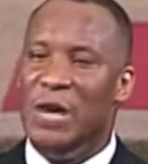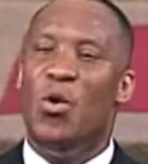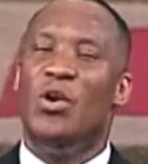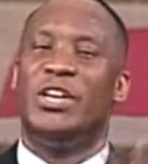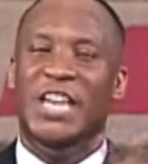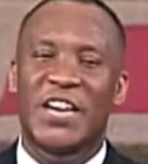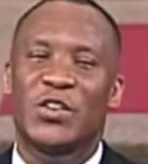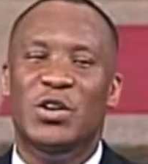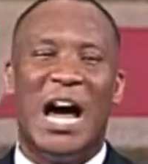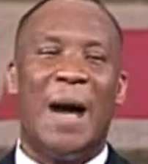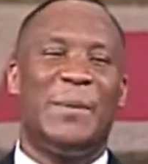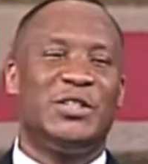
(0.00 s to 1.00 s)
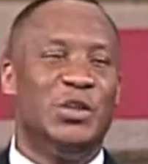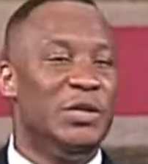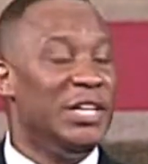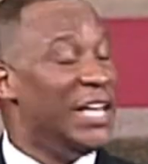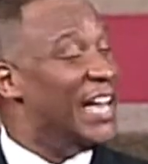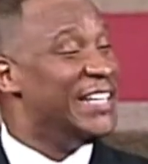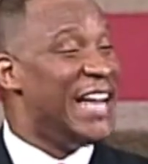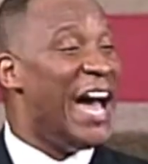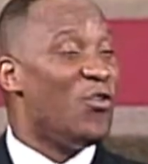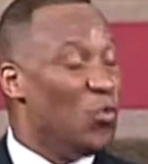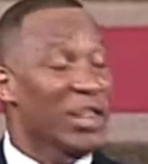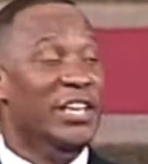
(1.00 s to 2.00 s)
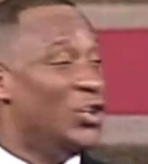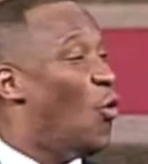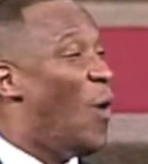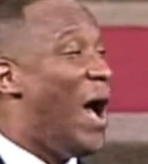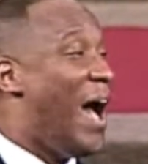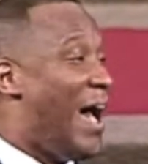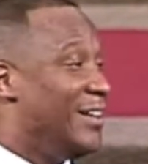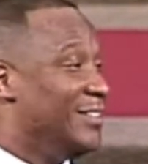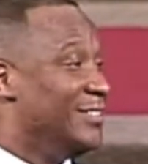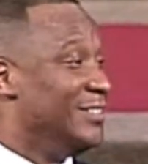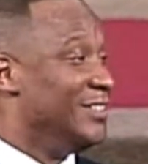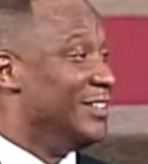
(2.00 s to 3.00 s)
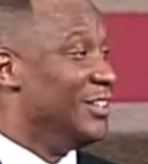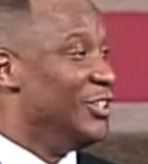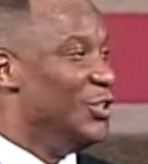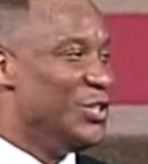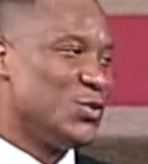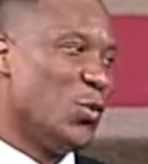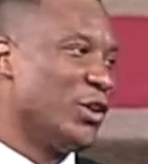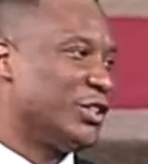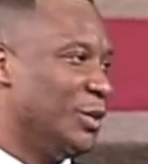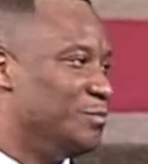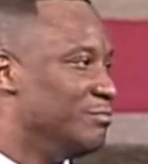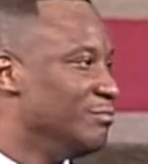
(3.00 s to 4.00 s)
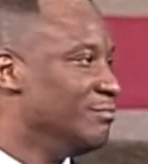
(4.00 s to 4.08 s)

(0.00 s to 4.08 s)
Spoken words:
They will give you the opportunity and not really know why. You just worked them.